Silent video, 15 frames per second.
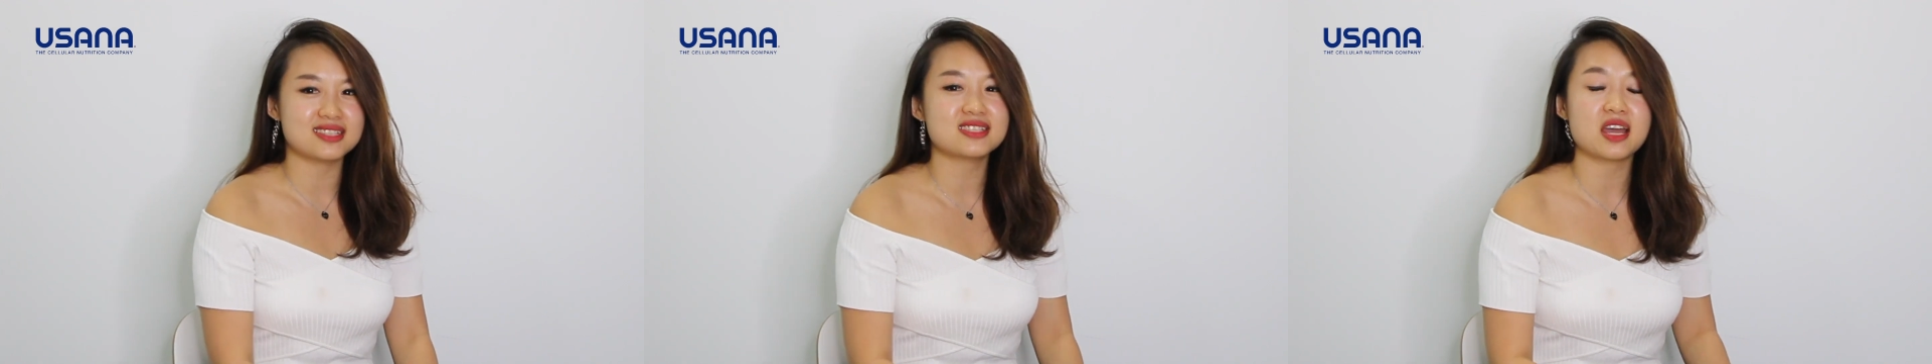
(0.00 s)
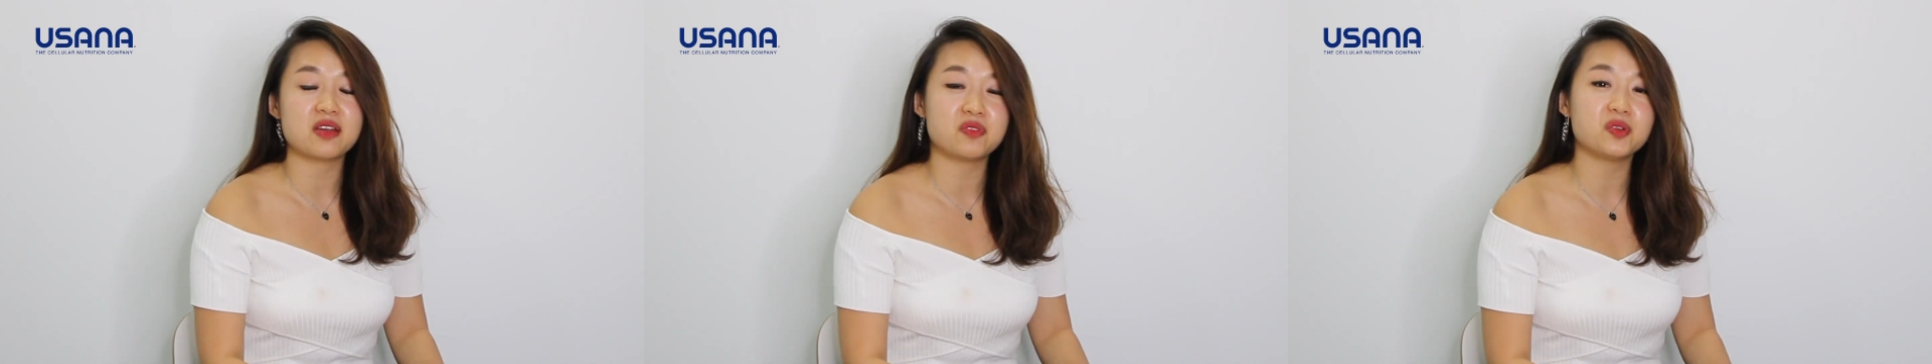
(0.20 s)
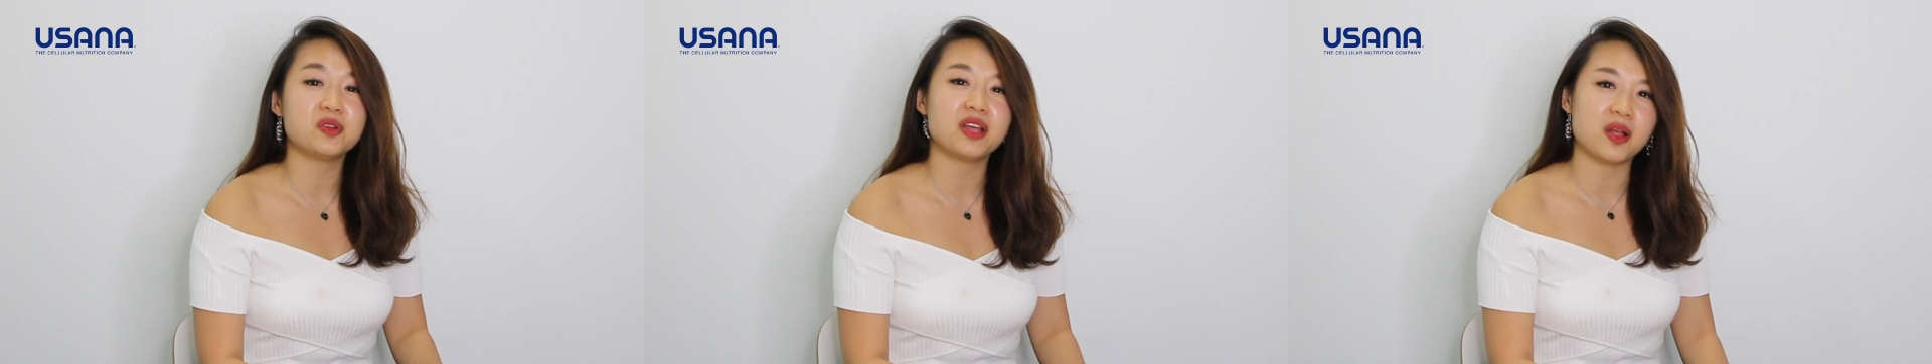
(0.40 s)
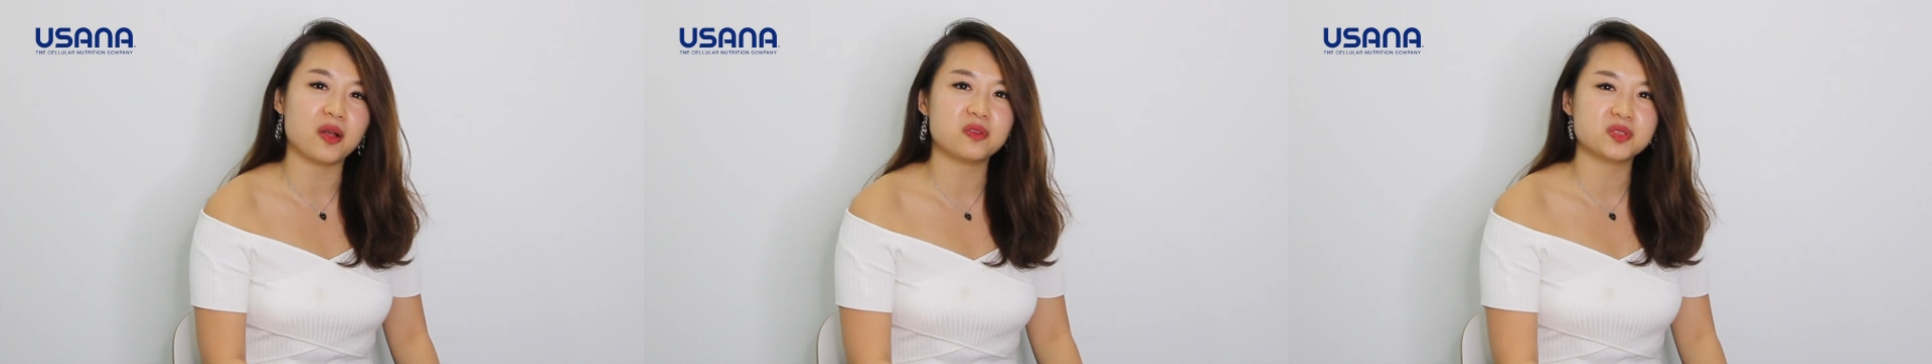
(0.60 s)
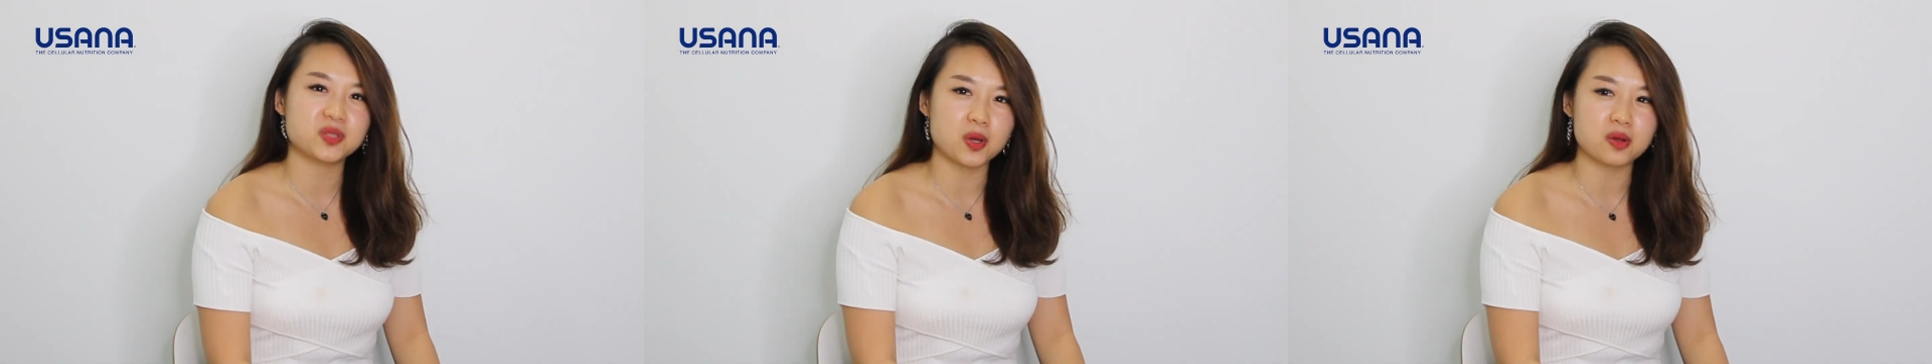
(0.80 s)
several
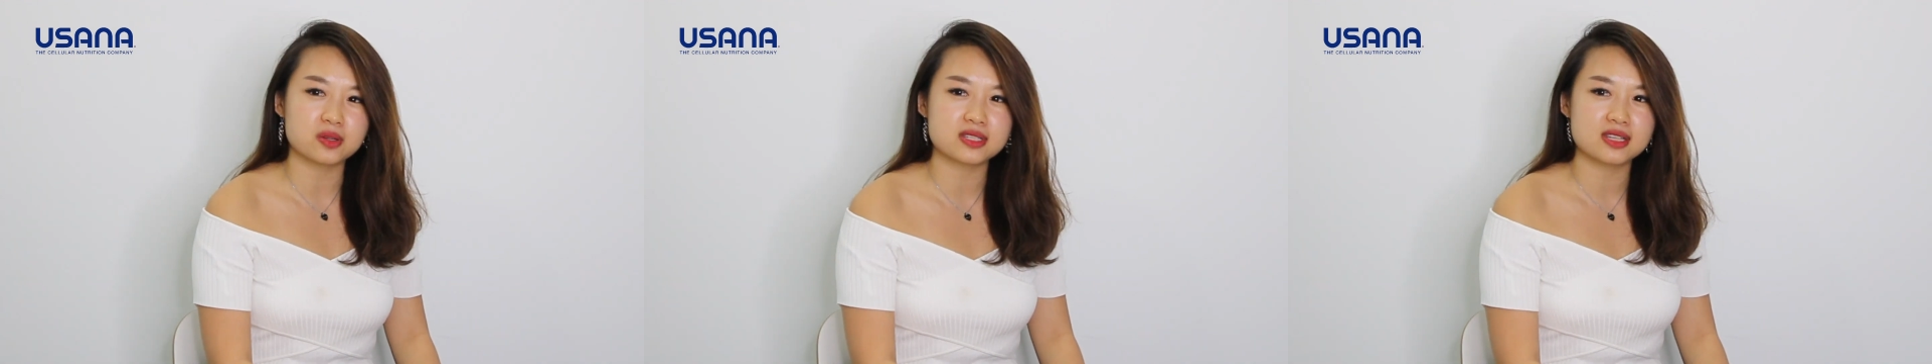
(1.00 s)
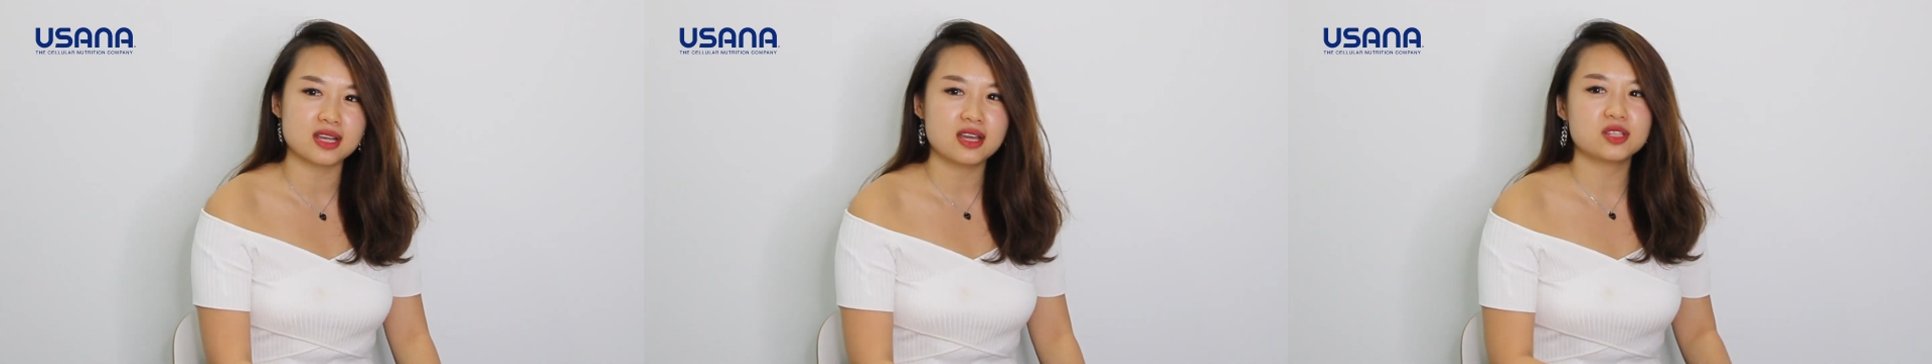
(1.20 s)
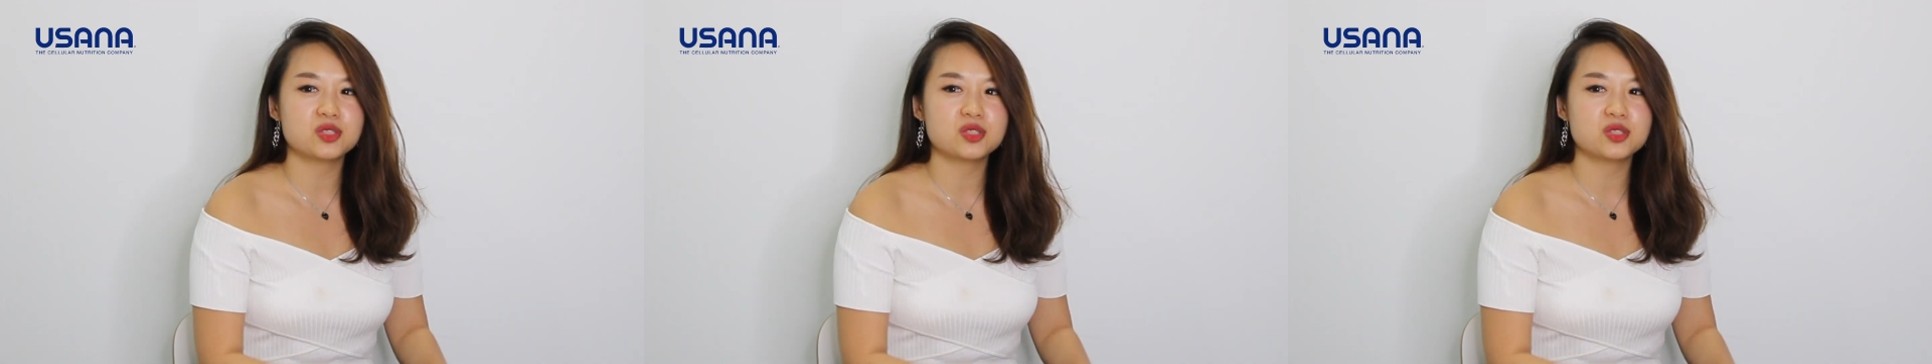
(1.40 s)
health talks